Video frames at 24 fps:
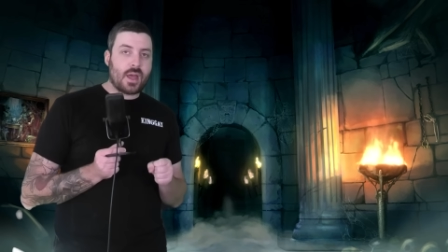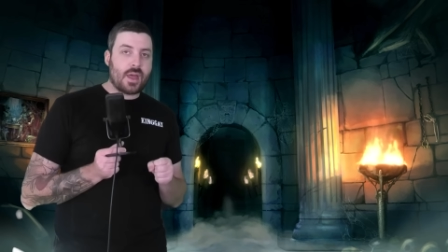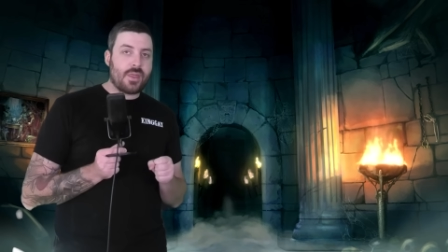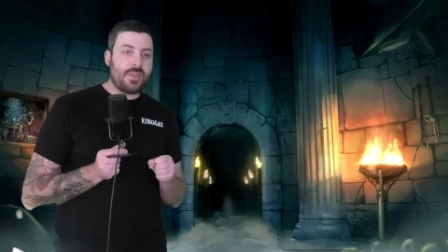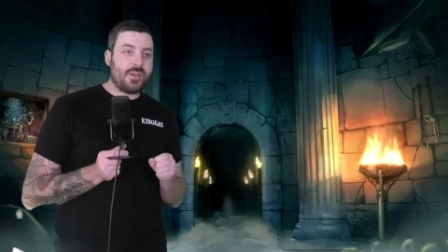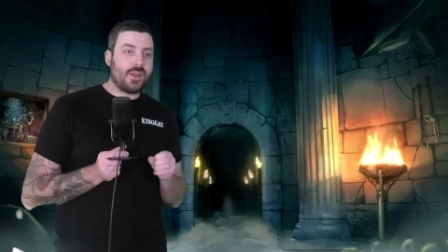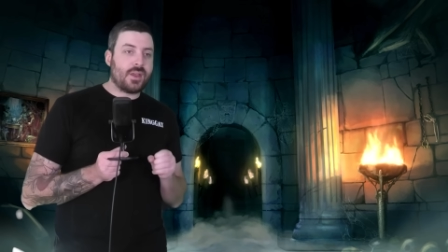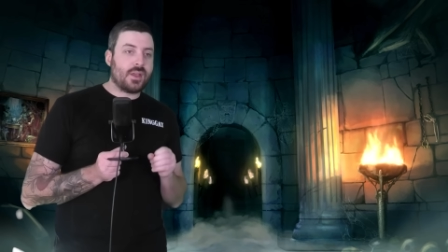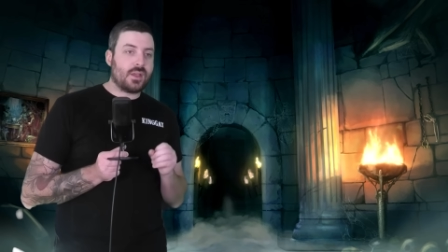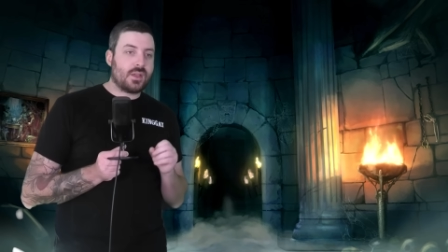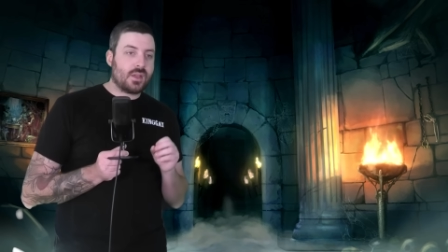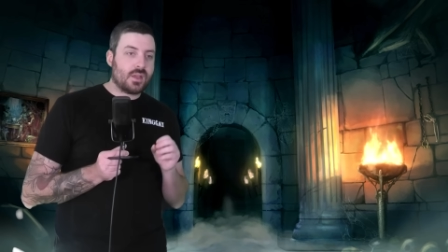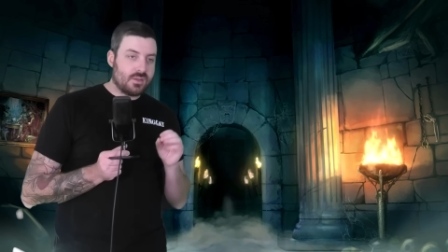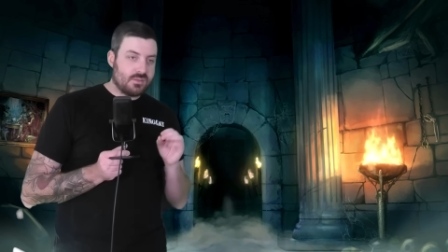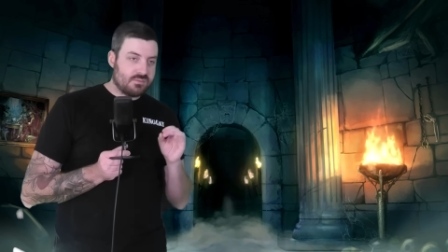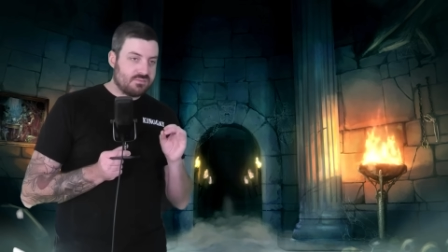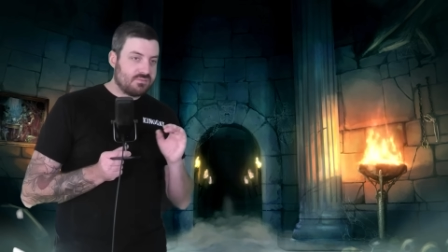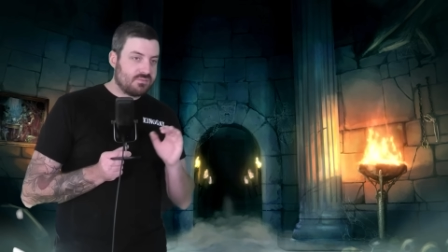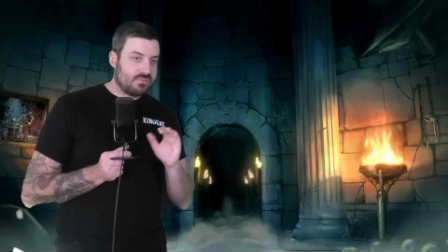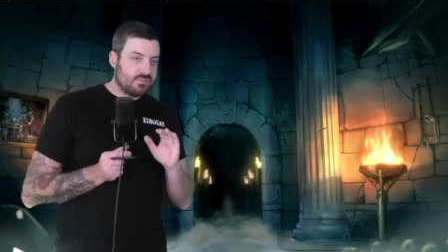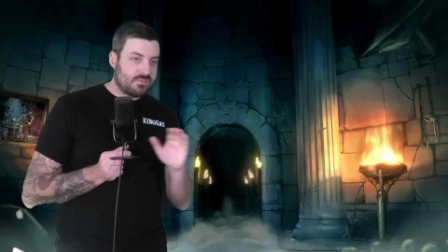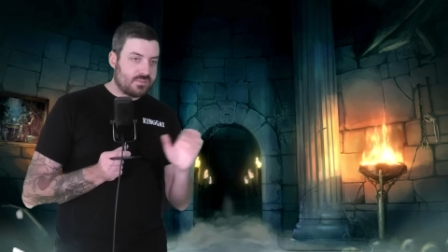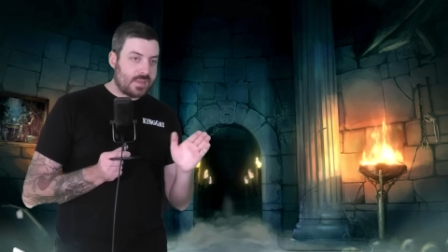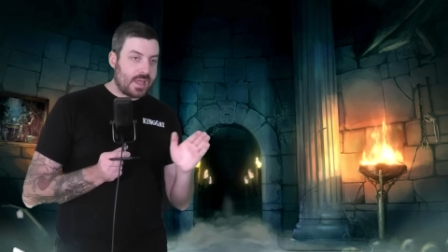I think
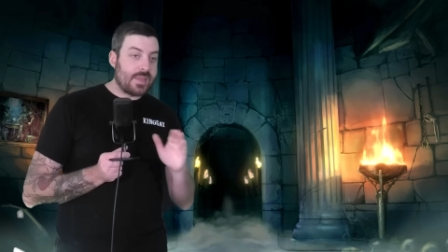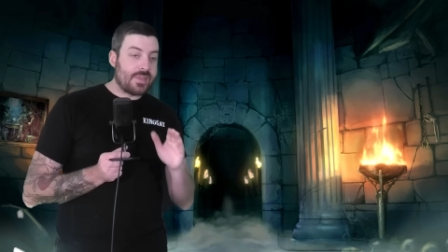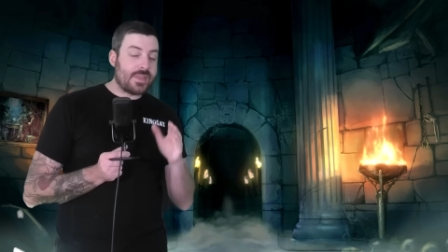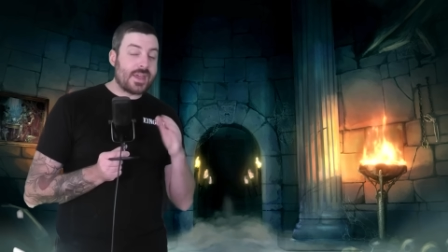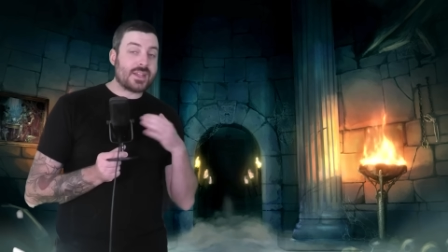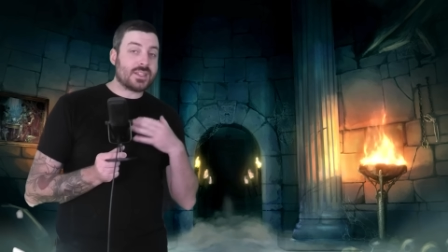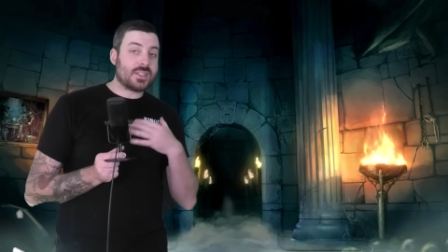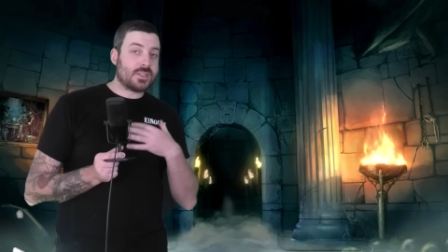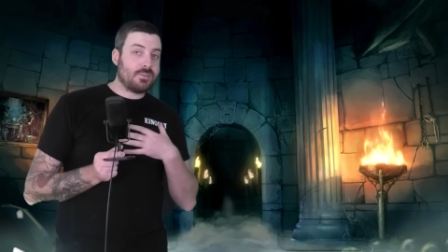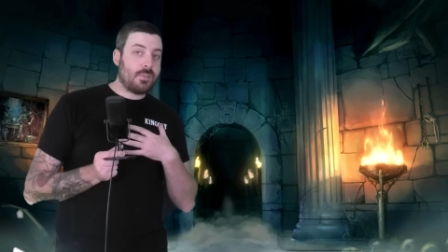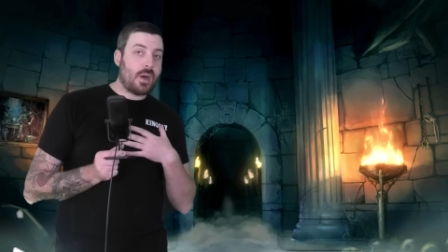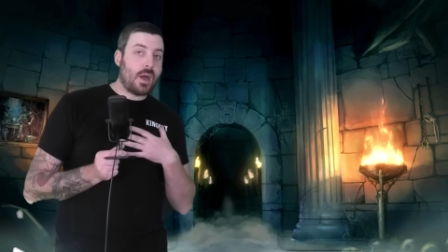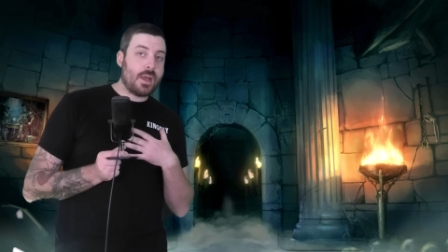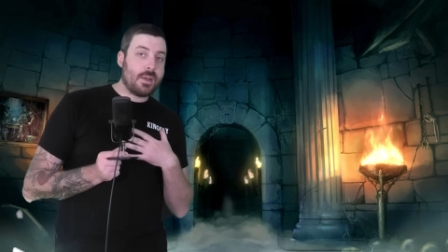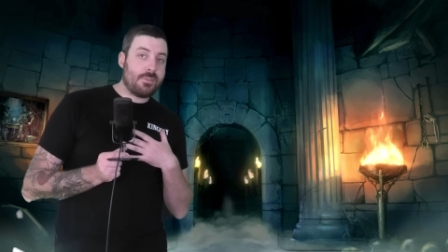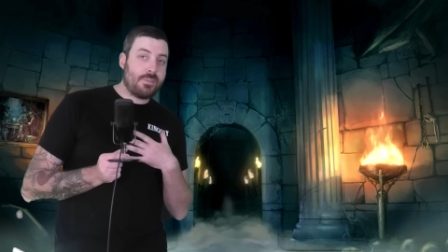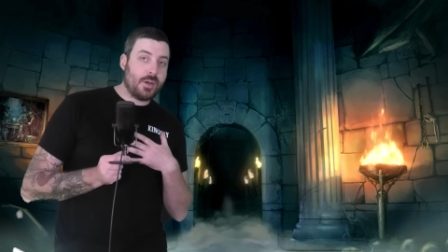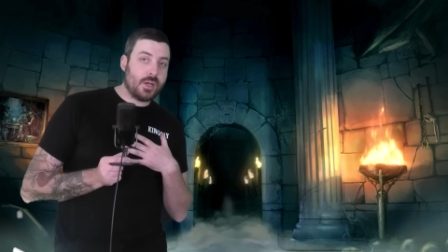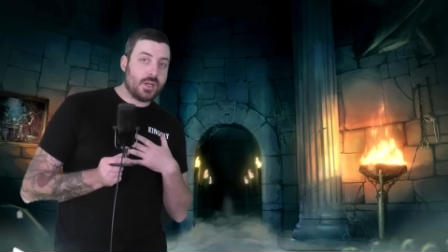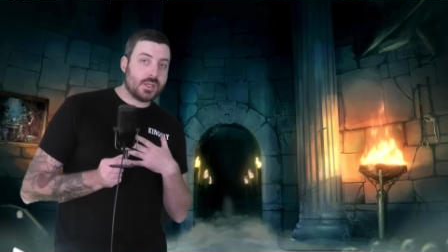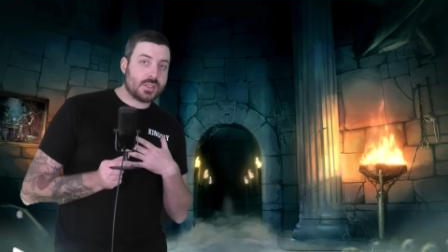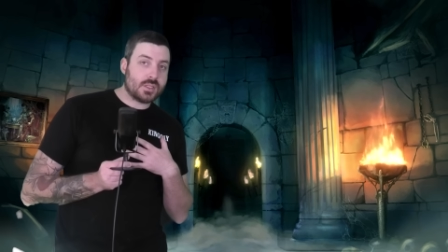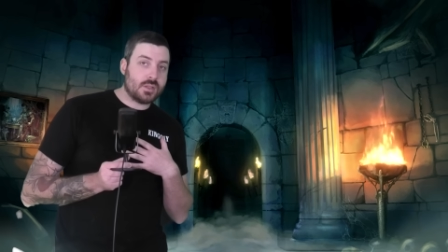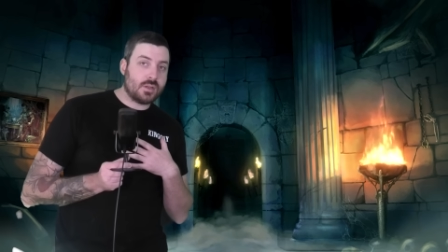that's my
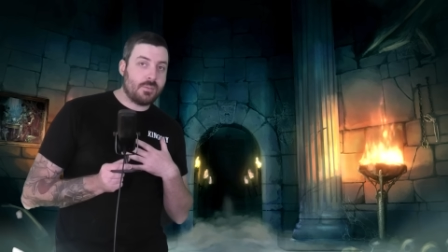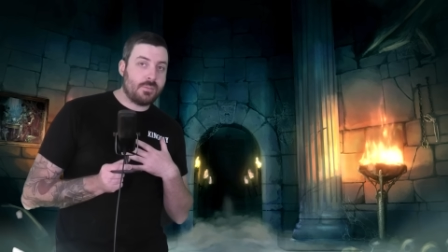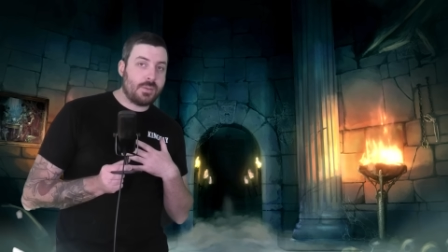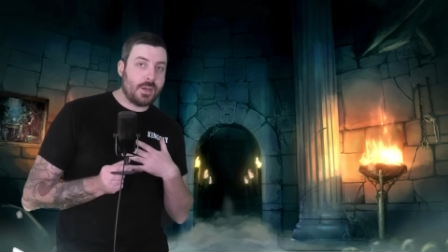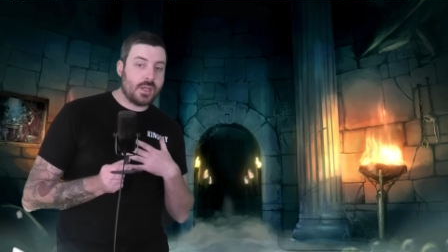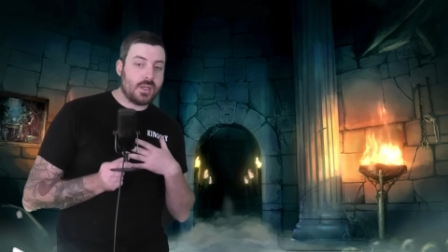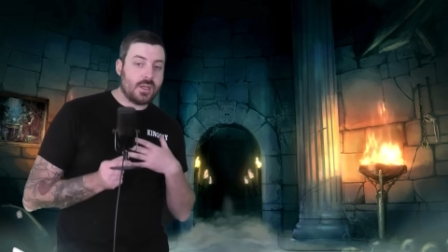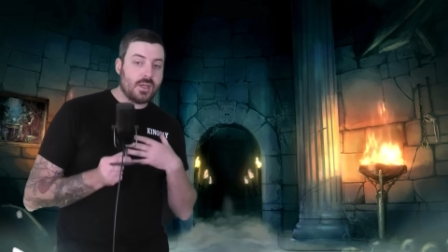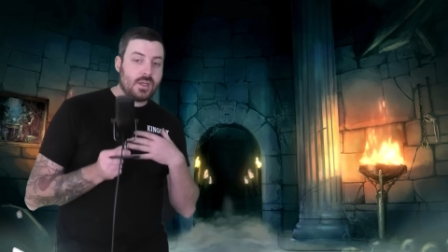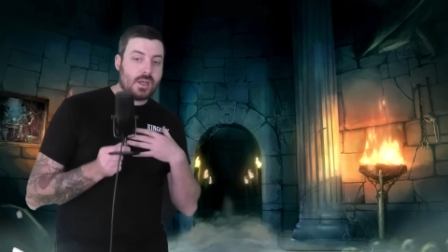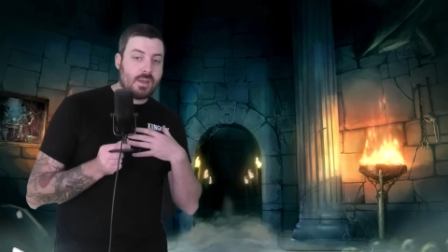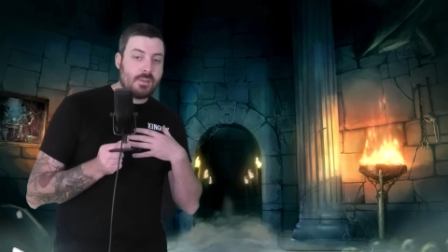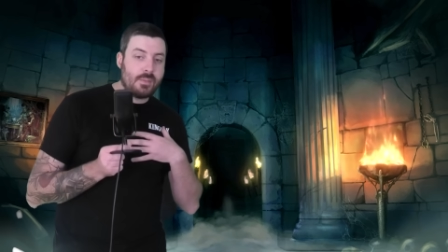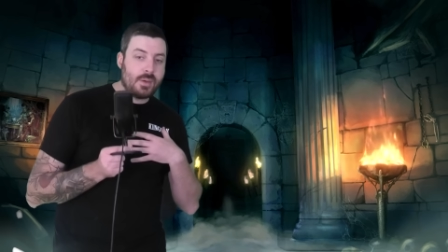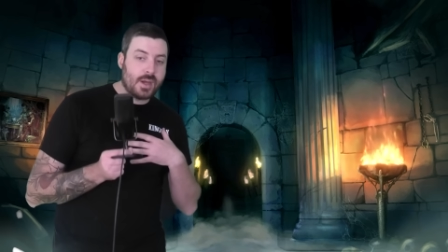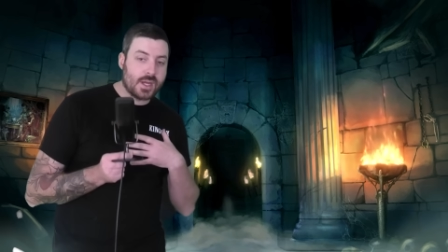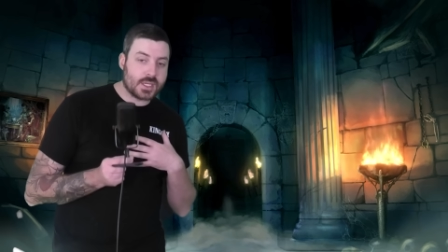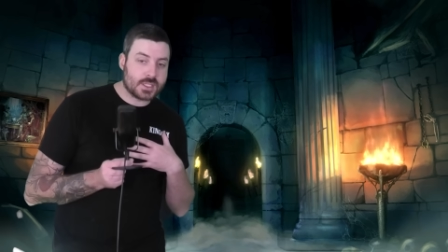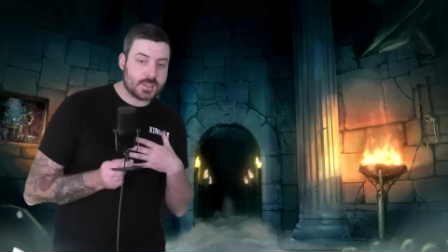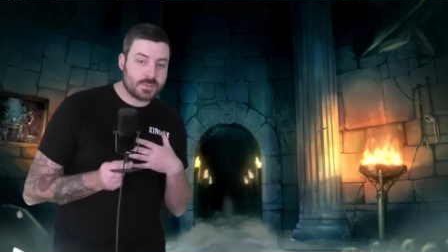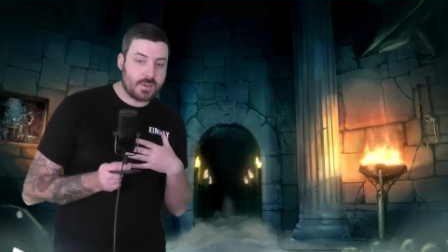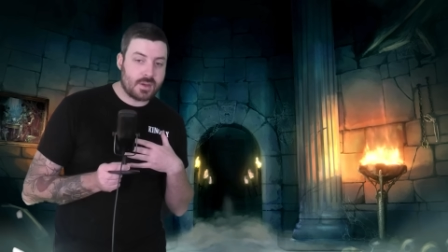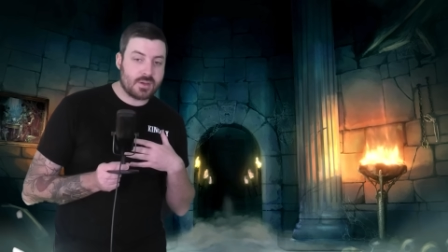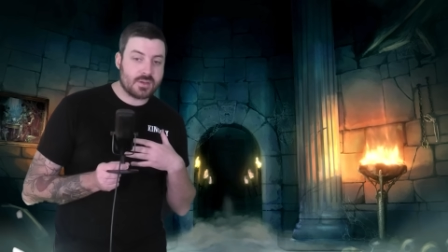personal opinion in my
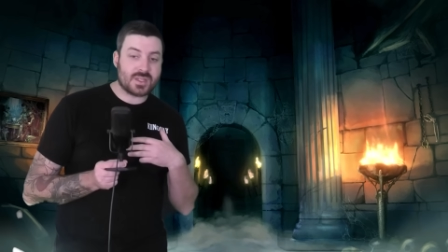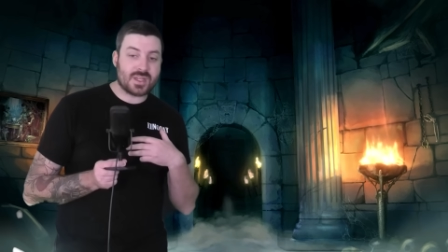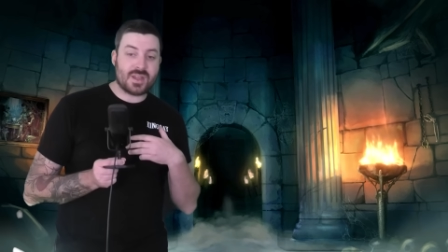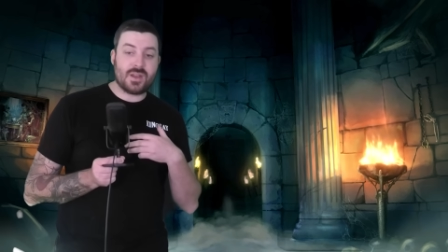experience,